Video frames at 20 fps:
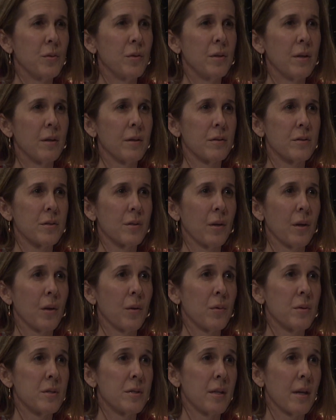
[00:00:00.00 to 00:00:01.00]
years
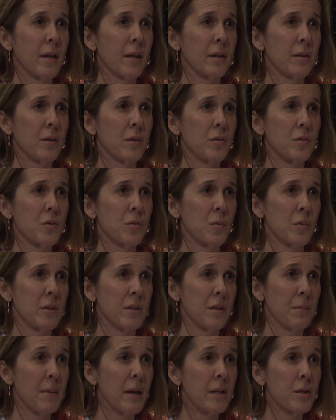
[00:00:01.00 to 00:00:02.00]
ago was diagnosed
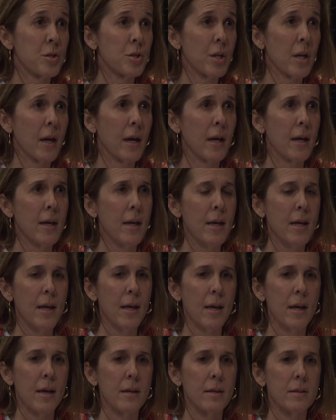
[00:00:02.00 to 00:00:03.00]
with dementia,
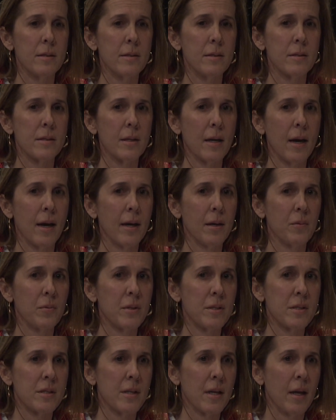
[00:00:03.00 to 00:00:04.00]
and I
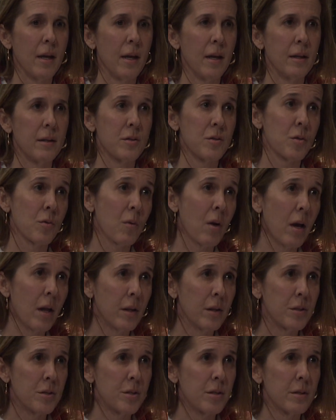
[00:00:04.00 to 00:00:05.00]
would say, and his
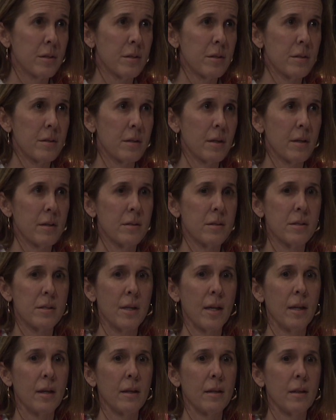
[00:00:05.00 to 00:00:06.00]
neurologist has
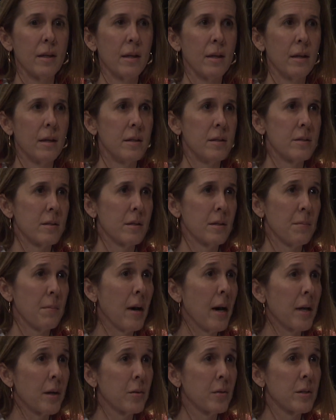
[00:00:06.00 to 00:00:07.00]
stated that he's in the
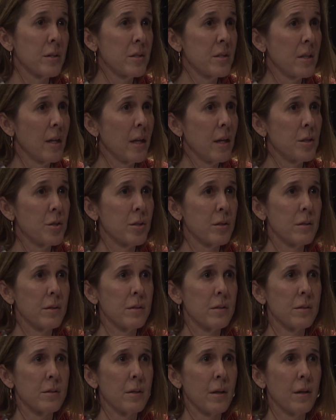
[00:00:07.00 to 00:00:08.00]
moderate
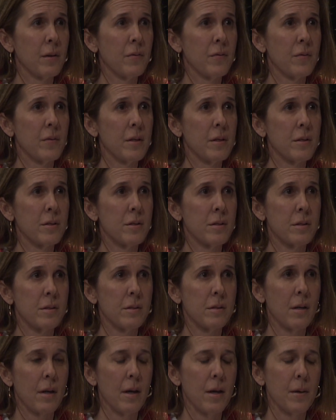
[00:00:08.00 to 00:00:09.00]
stages of
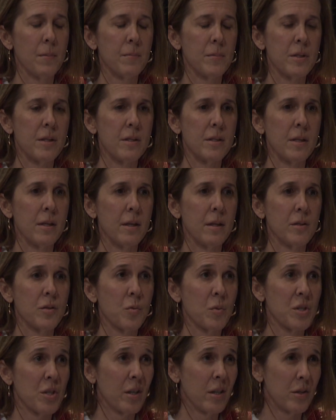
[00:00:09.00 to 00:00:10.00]
this disease,
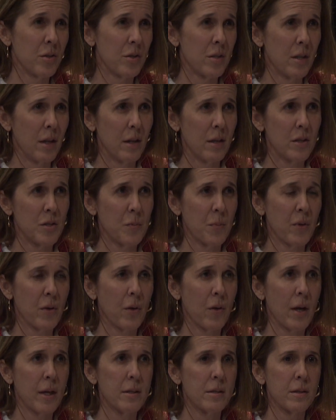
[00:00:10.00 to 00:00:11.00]
which I understand is
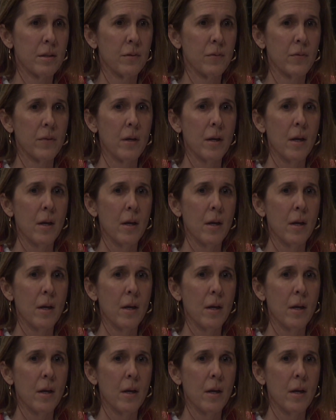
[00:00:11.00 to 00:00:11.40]
progressive.